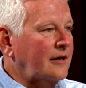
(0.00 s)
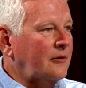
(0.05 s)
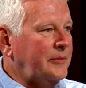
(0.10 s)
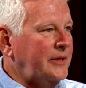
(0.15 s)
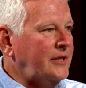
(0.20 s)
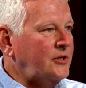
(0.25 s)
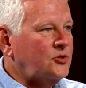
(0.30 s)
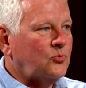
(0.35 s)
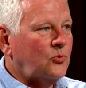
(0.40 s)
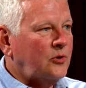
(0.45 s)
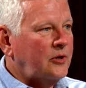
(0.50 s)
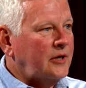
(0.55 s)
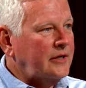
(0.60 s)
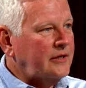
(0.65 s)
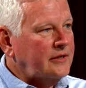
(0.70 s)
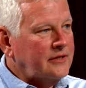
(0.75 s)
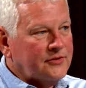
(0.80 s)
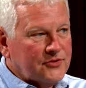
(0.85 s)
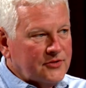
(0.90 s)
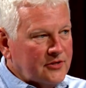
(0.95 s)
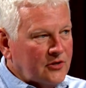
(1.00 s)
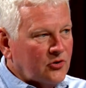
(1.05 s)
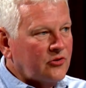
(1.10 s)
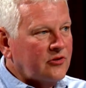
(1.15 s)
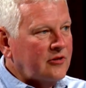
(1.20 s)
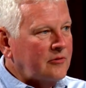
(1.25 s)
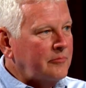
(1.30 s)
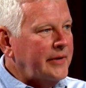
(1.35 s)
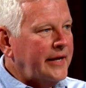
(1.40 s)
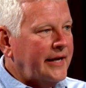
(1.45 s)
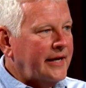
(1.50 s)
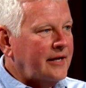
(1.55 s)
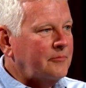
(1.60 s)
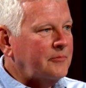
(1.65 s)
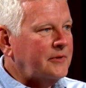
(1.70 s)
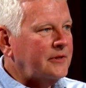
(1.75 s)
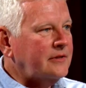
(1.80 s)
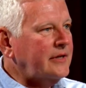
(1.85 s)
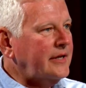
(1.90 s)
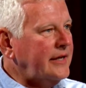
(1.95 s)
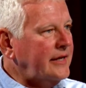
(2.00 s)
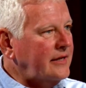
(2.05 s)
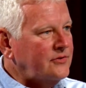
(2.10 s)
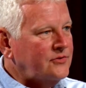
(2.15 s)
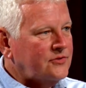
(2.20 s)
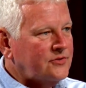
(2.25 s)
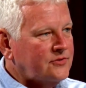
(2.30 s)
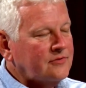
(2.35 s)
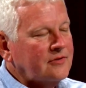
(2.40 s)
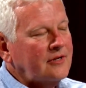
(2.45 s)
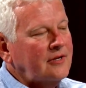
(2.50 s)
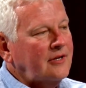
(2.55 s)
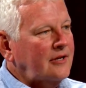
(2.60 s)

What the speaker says: Each one is an earthen embankment that has